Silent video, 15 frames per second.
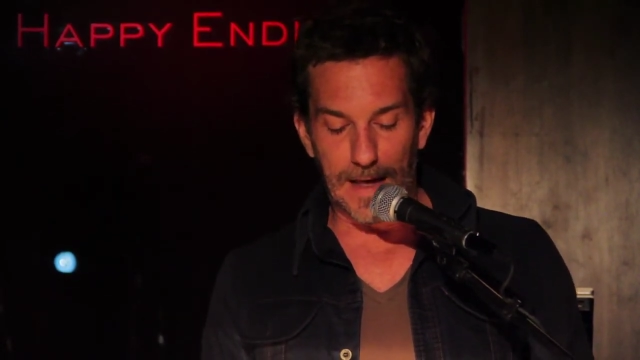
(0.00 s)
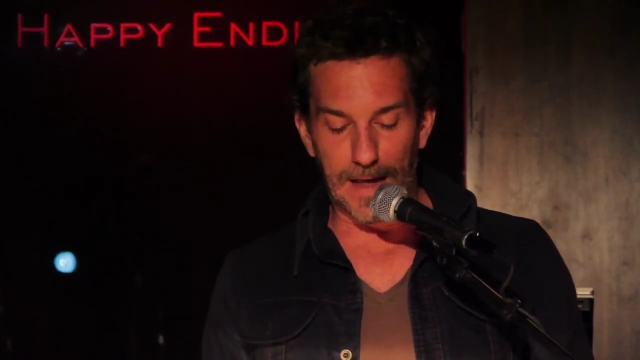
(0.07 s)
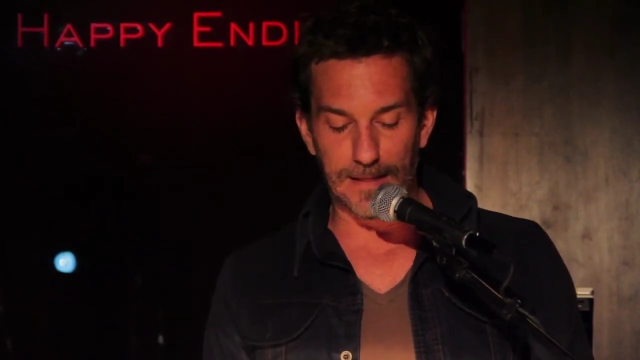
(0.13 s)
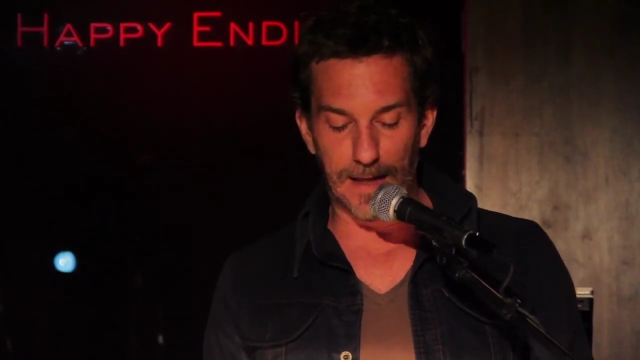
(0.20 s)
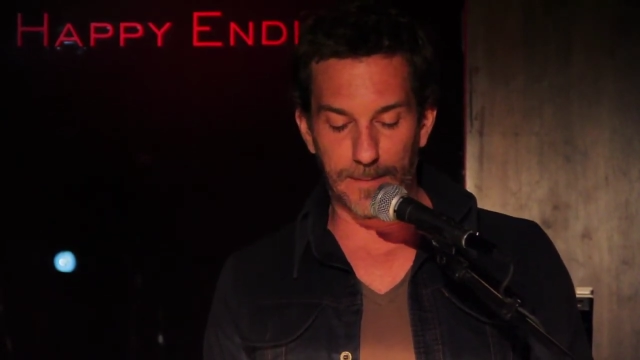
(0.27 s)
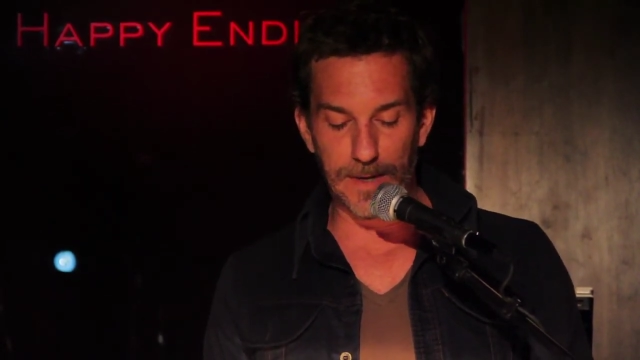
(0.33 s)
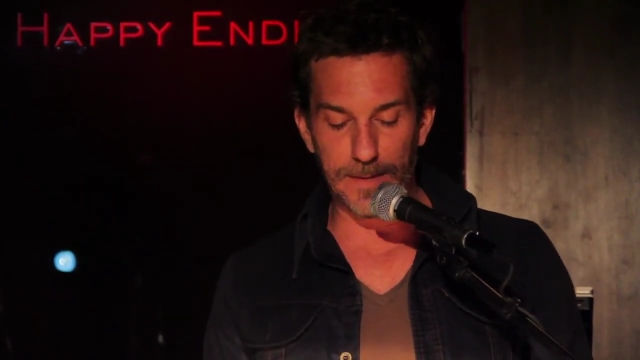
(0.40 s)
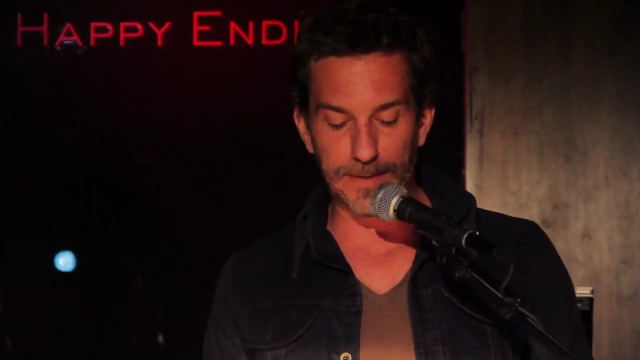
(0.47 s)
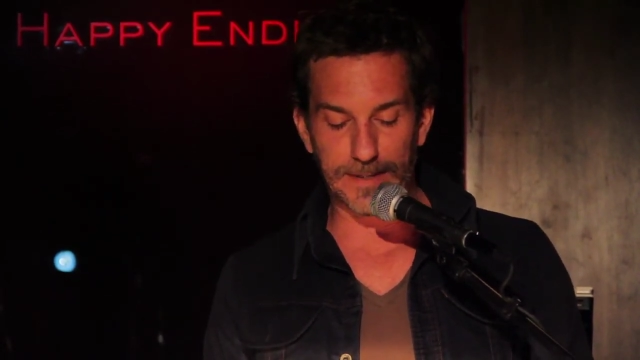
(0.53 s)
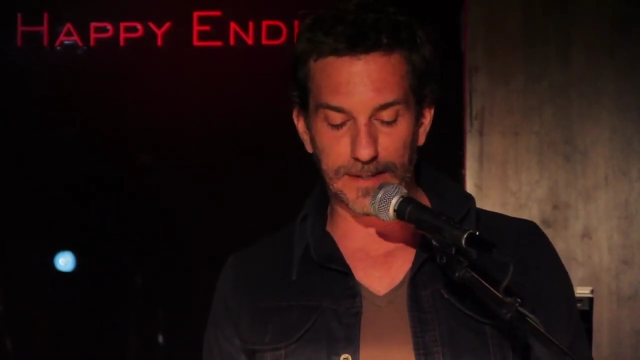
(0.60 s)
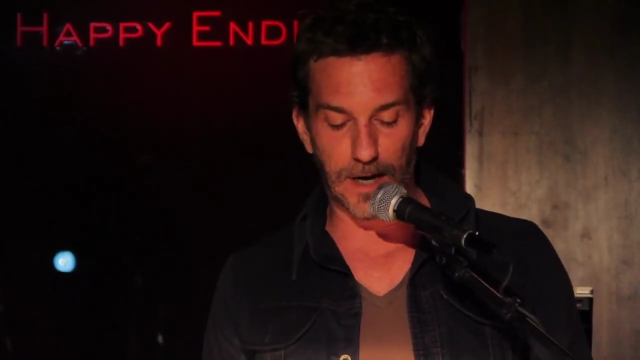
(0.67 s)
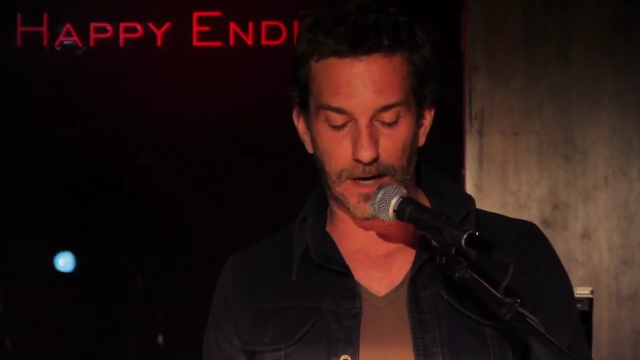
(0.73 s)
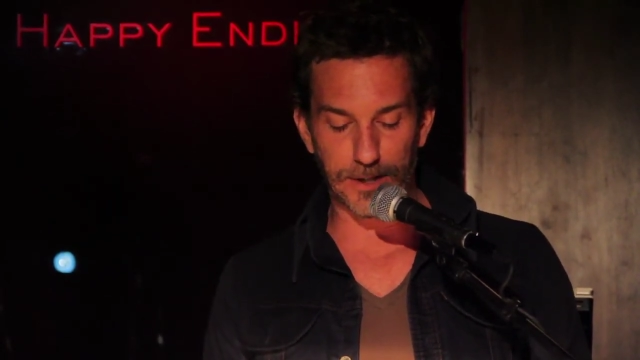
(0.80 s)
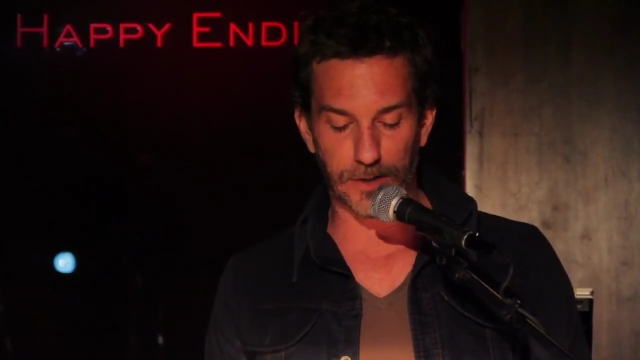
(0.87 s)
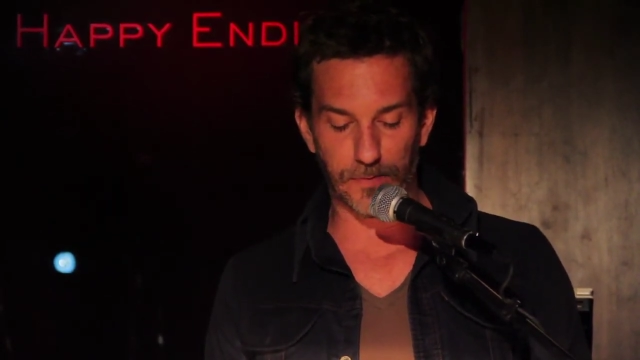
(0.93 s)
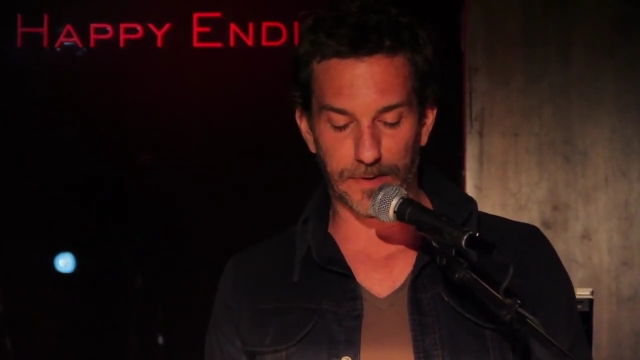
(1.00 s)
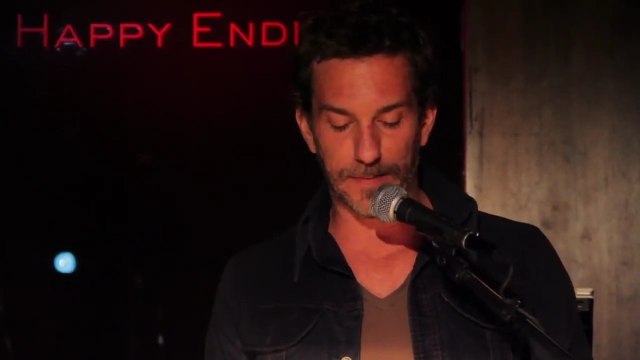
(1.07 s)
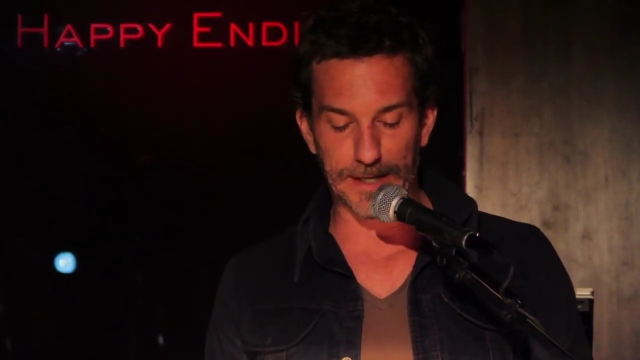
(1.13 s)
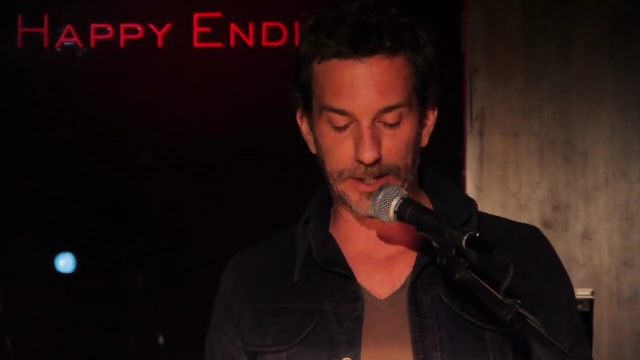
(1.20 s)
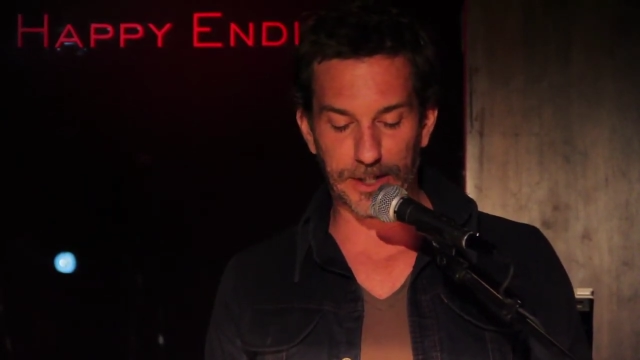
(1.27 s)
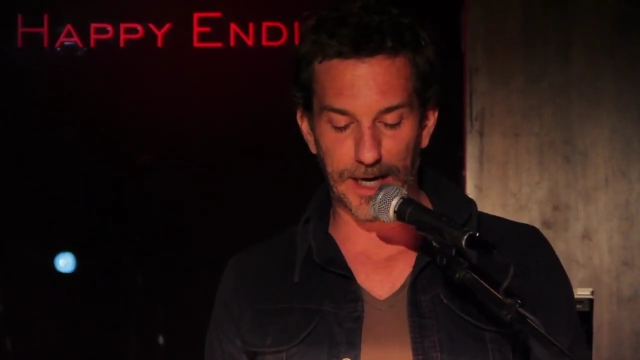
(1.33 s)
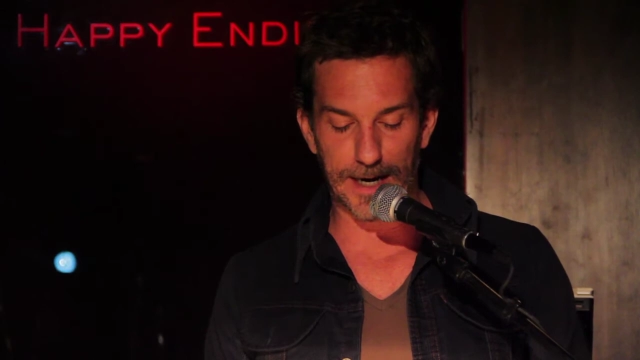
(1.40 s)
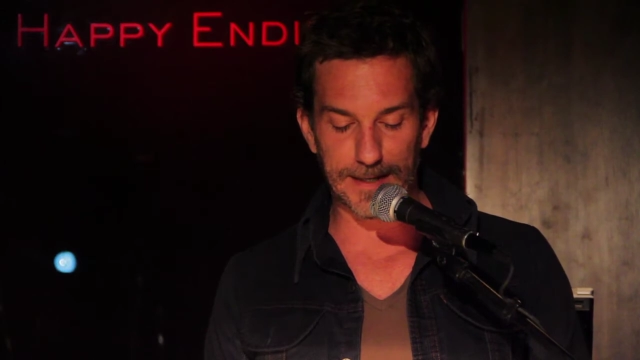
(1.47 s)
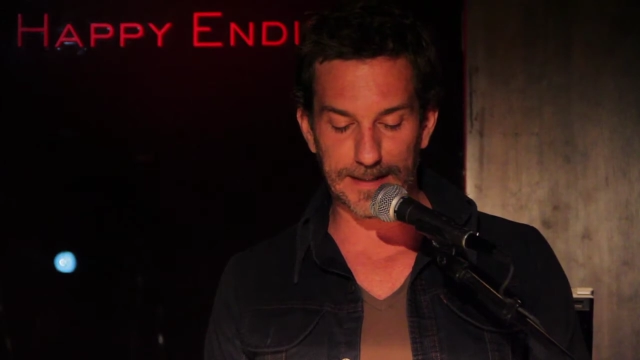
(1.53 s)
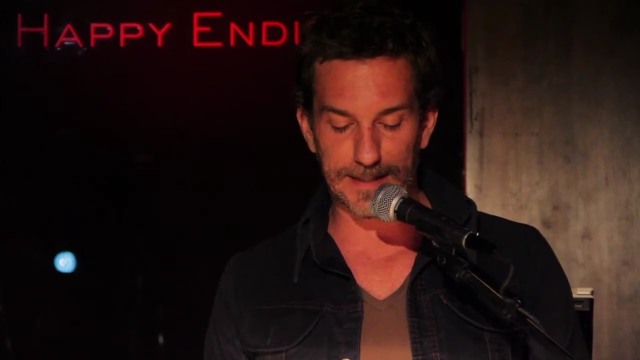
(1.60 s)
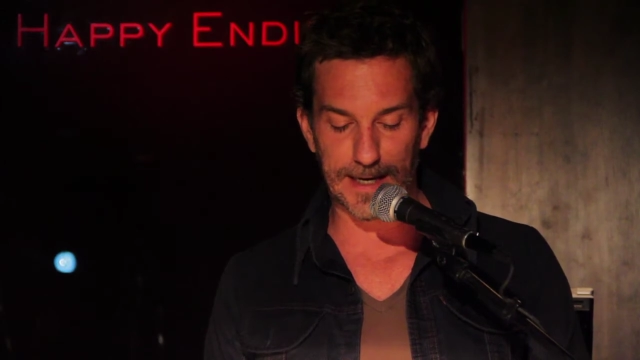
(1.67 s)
and let me massage you with my giant